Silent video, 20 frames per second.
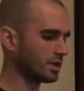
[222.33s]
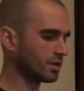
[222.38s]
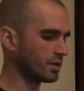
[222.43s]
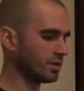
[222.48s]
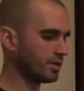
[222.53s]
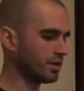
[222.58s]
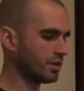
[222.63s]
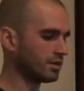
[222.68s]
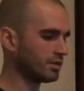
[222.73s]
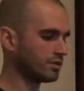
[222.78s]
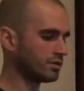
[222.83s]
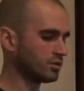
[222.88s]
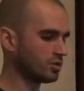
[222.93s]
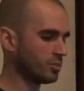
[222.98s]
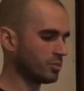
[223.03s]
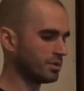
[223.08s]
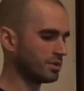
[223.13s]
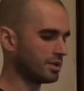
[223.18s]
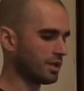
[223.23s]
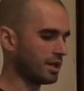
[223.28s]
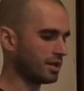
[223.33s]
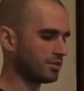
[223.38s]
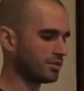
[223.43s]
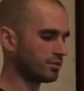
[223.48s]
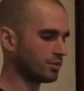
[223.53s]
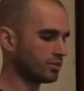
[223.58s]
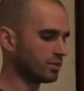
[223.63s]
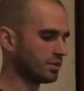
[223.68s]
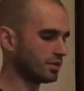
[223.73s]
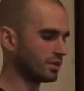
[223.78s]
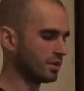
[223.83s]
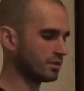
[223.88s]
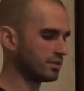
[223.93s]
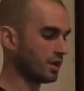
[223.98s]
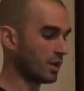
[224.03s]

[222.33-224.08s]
ingredients you obtain from the